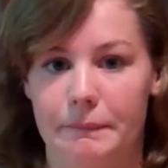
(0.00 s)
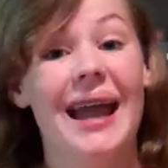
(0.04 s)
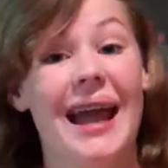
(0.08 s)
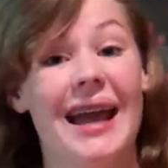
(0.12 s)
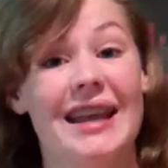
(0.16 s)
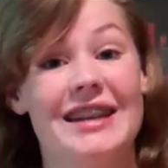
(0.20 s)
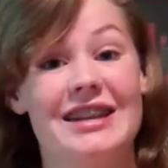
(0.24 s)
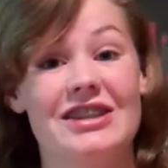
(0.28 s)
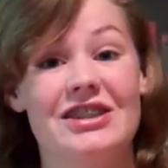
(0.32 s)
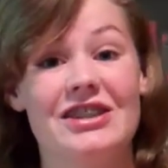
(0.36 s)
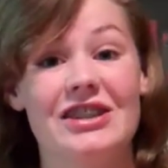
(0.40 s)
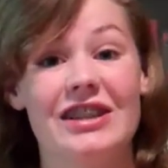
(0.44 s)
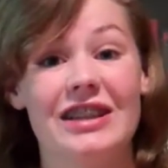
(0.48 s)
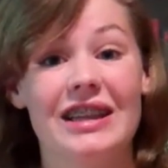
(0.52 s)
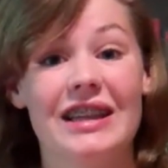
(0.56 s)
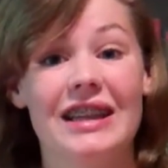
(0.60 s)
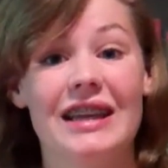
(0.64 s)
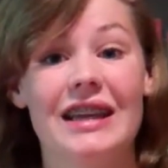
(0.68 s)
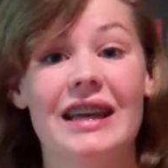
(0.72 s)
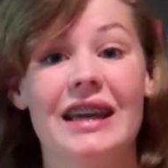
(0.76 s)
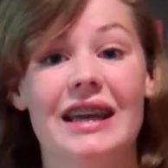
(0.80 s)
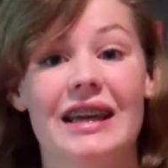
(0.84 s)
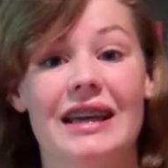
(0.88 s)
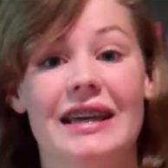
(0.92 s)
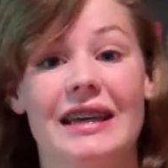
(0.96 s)

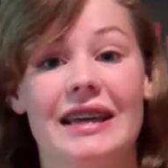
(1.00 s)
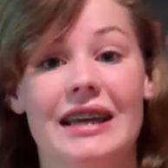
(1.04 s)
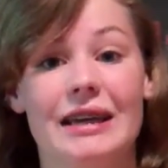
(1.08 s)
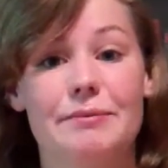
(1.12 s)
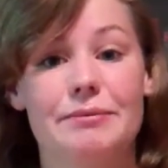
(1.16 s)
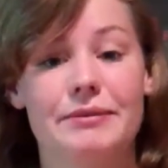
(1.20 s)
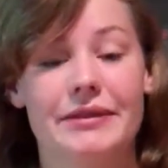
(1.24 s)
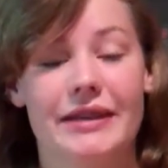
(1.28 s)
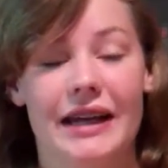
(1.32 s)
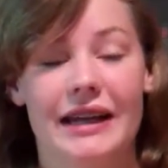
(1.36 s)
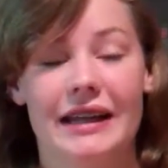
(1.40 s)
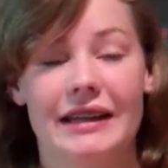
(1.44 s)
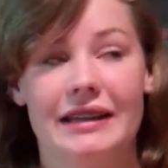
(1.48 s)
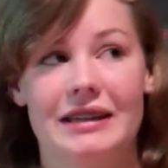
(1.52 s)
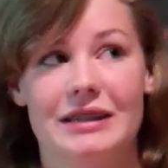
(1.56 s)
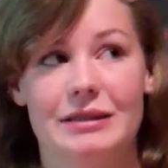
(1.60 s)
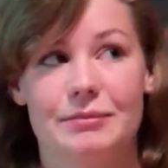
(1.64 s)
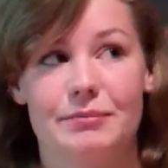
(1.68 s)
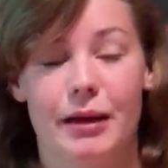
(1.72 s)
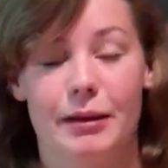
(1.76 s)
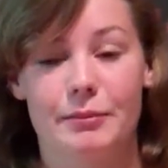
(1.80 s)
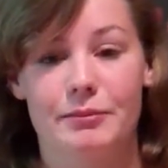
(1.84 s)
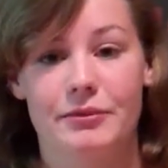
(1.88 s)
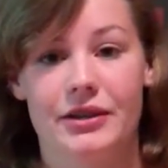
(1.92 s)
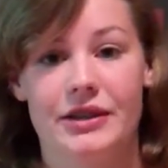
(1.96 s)
Additionally, he keeps getting these
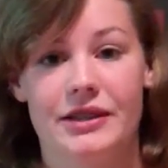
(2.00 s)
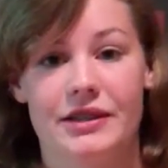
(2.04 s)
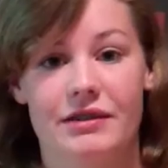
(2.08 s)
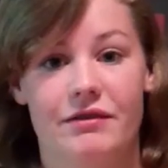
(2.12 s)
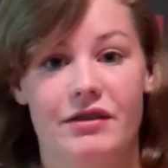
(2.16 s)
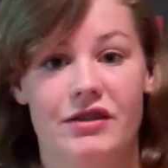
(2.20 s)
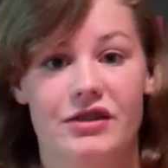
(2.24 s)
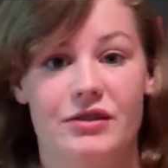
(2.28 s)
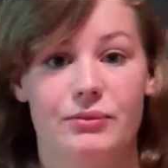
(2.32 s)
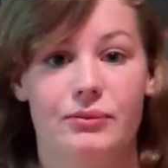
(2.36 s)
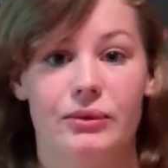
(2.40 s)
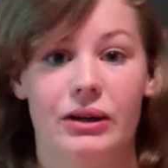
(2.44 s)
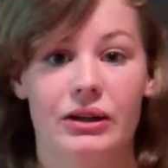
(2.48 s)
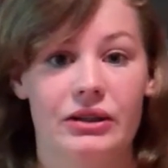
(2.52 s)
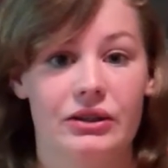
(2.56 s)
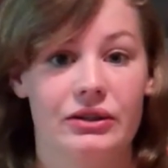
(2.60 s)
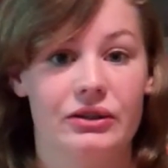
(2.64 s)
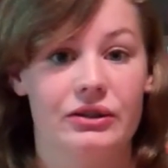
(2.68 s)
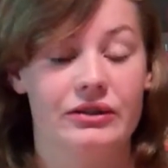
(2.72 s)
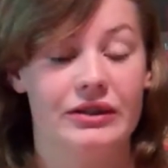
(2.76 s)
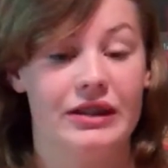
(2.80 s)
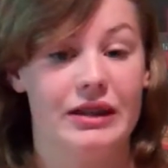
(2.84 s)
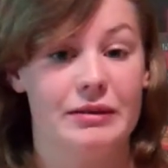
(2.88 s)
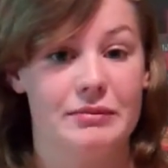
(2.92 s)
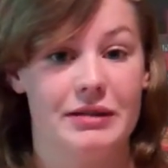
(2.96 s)
memories of this one
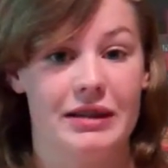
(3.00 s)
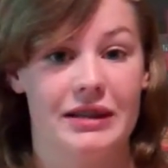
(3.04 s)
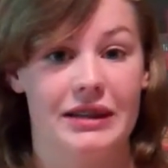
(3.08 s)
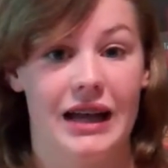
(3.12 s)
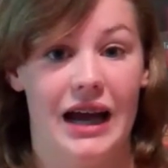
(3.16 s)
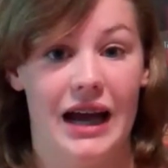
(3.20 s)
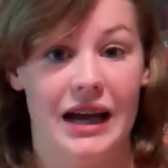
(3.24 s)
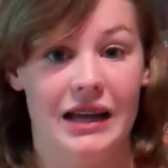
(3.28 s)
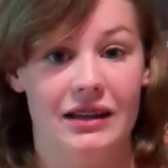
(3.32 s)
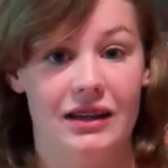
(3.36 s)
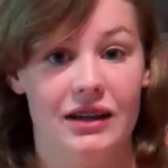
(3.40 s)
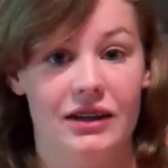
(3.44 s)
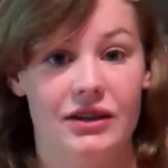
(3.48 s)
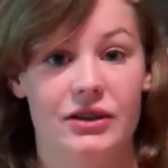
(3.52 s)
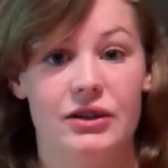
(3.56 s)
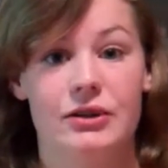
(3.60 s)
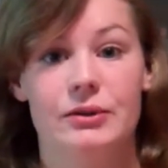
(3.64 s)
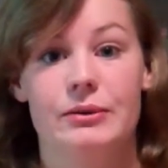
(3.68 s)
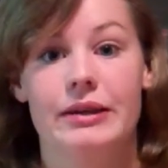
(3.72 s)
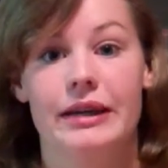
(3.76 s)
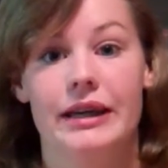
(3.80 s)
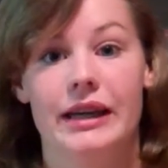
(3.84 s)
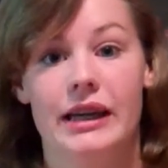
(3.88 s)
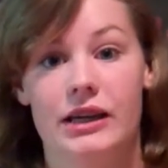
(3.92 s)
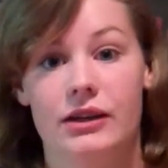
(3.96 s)
girl named Lila, who
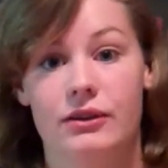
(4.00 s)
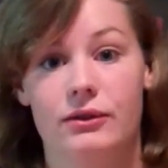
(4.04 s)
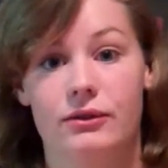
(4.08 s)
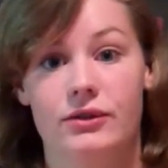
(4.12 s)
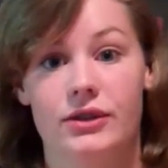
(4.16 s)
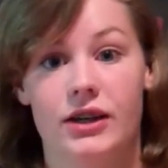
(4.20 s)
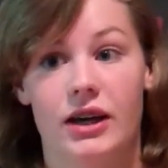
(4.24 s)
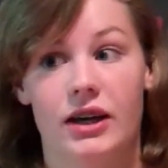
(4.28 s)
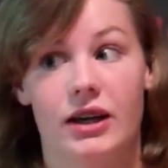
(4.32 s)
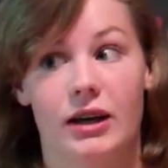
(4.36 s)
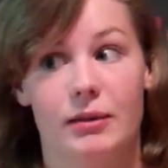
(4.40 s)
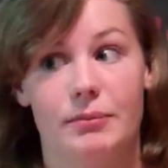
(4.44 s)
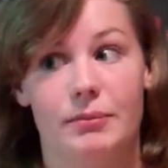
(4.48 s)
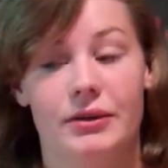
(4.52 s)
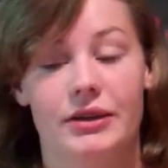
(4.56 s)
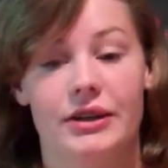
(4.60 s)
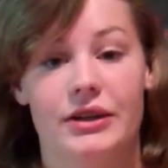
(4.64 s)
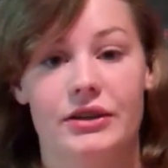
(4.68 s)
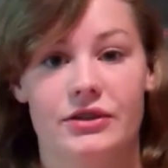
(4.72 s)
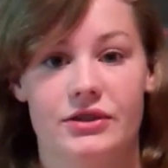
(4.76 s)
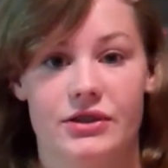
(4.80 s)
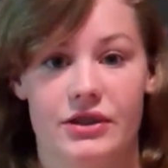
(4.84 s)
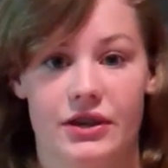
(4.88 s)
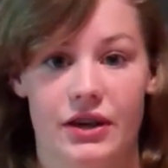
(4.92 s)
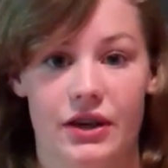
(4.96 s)
he killed a couple
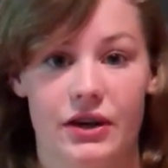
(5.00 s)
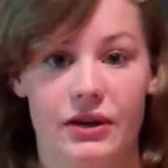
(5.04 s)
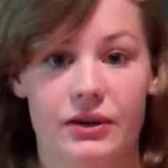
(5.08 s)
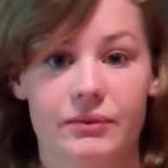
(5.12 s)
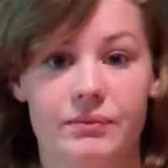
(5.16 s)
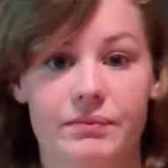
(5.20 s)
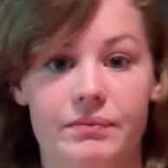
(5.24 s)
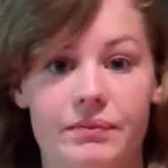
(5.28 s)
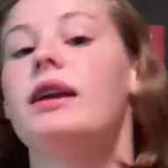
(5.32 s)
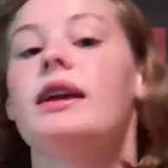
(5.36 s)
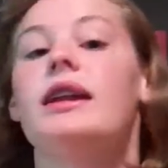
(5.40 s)
years ago.